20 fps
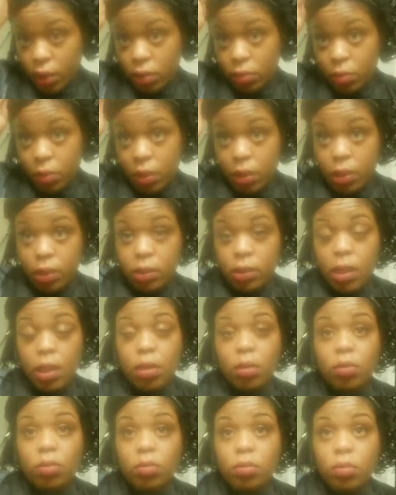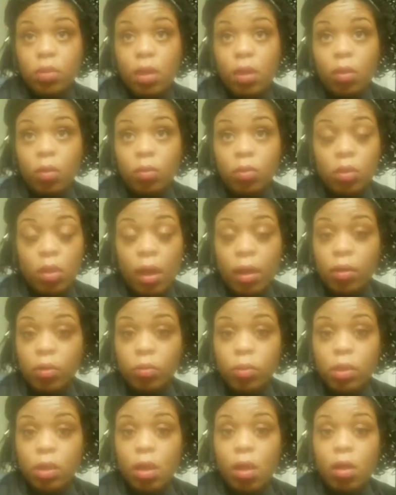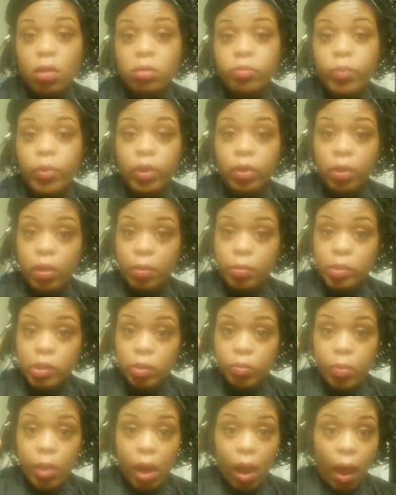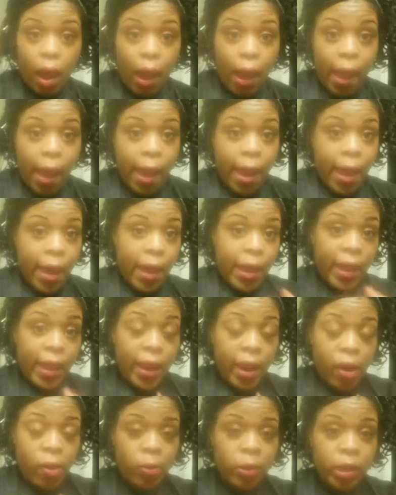is because I don't want to cause buildup to my hair.